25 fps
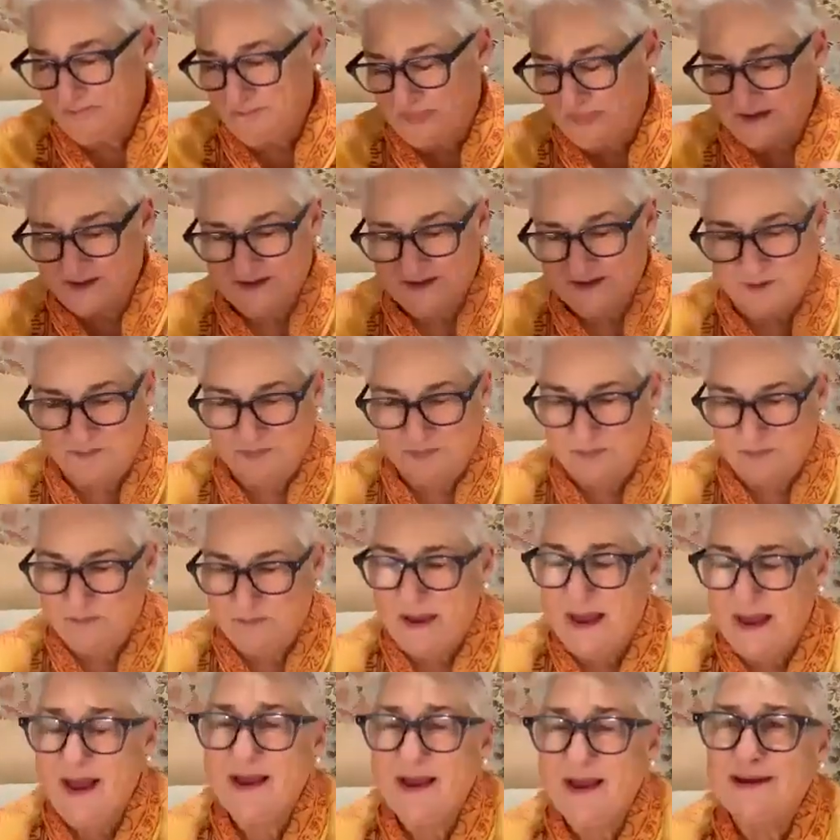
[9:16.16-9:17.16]
picks up a
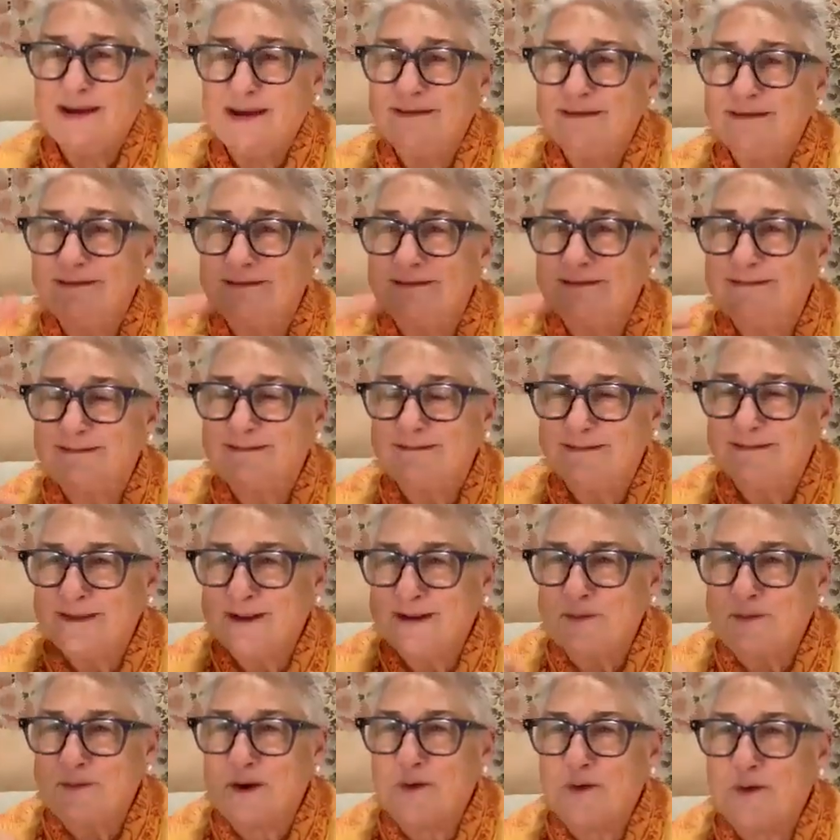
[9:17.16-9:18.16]
bag, a
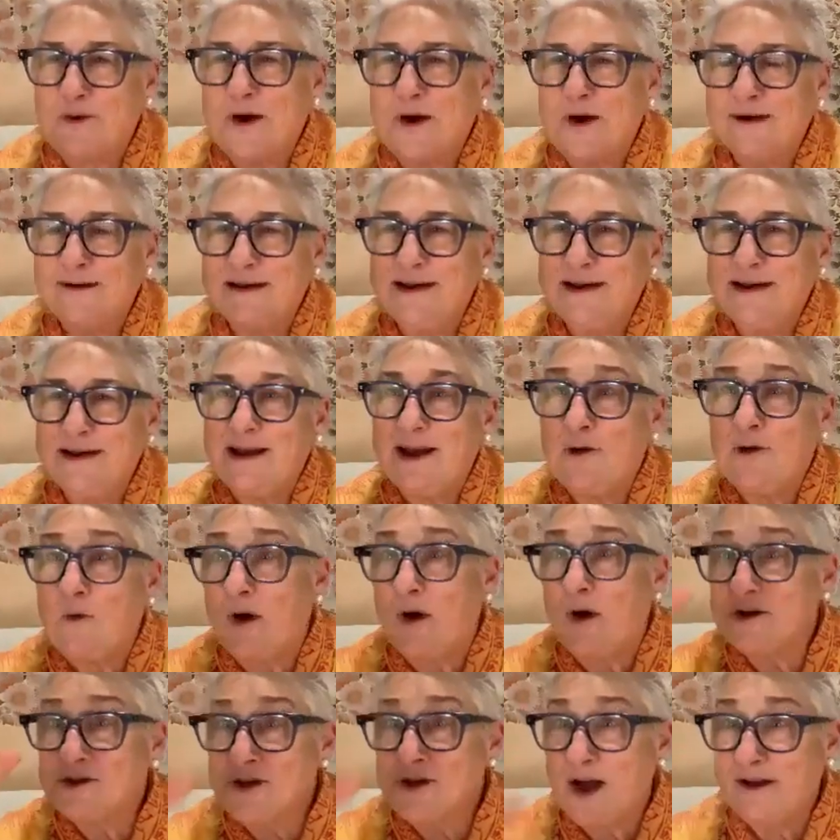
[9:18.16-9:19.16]
little bit of water in it, and
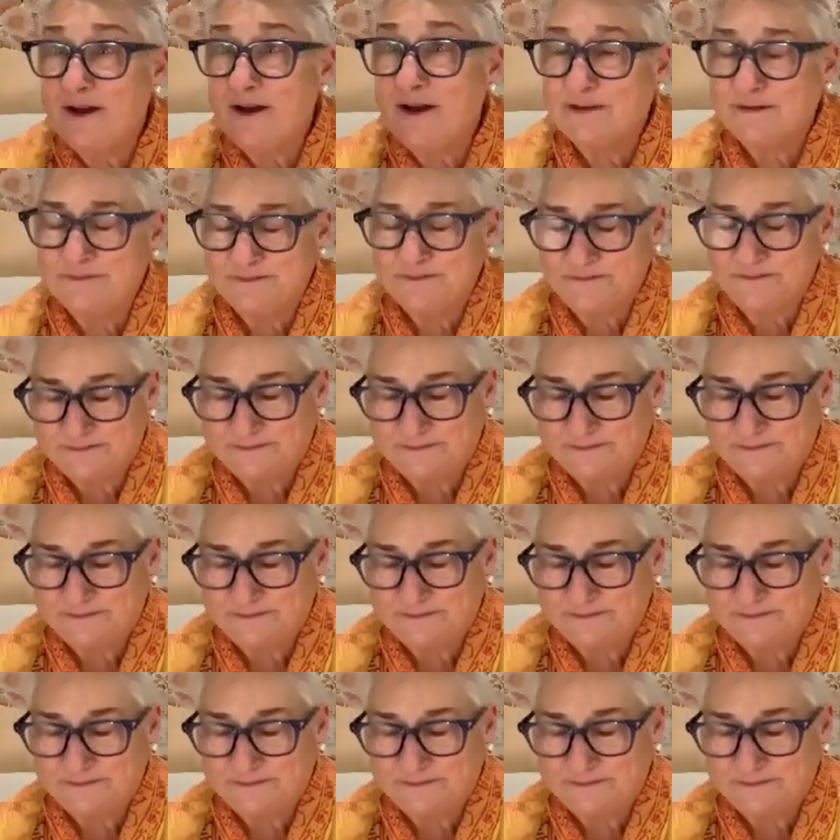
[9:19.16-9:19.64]
walks off.